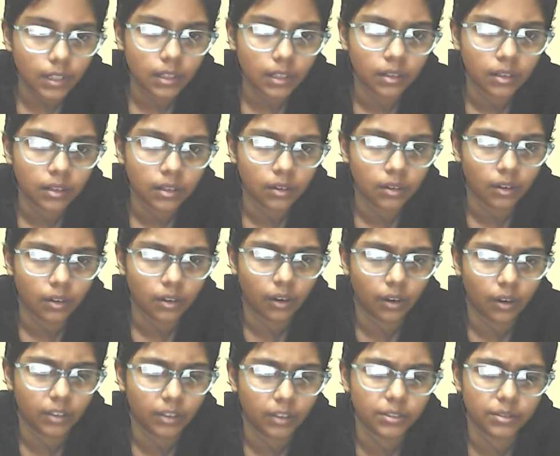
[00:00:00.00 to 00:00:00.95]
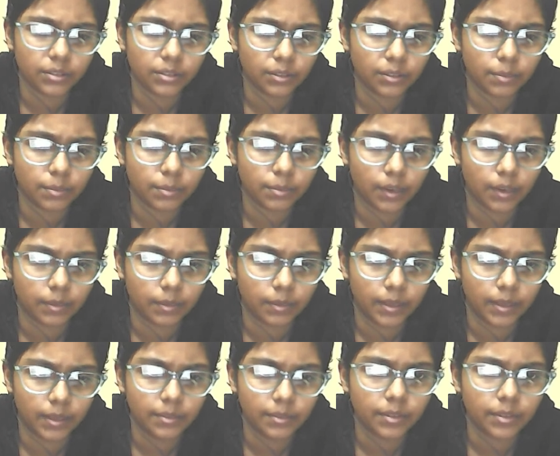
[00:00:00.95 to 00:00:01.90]
Although no problem,
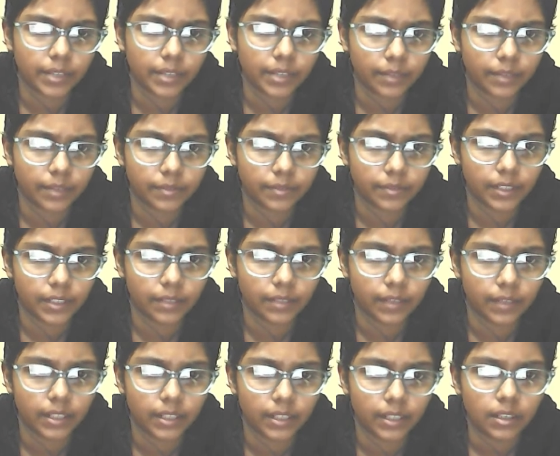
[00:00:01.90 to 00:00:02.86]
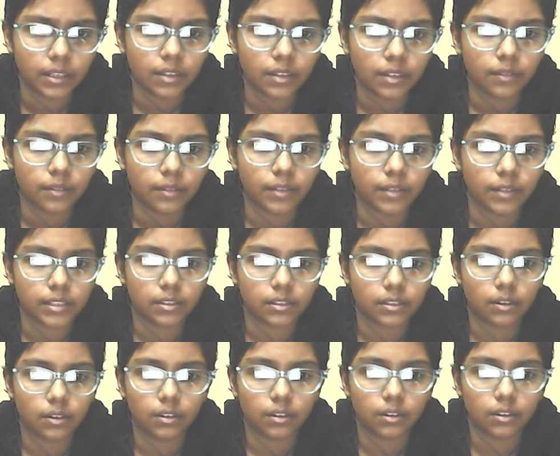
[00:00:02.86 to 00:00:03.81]
rook f-d1 was
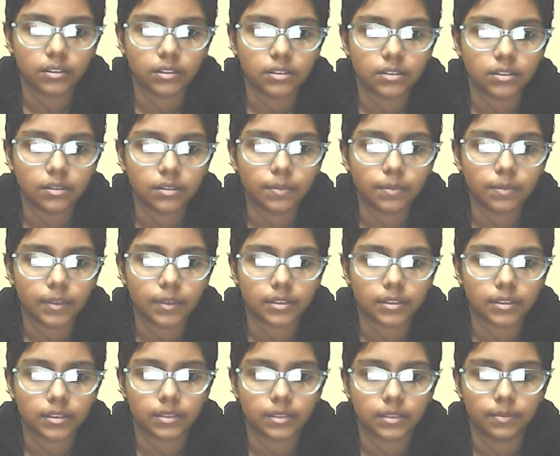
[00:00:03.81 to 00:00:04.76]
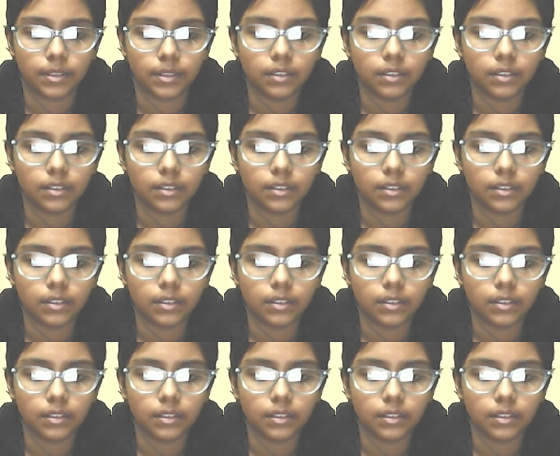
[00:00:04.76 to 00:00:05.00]
also possible.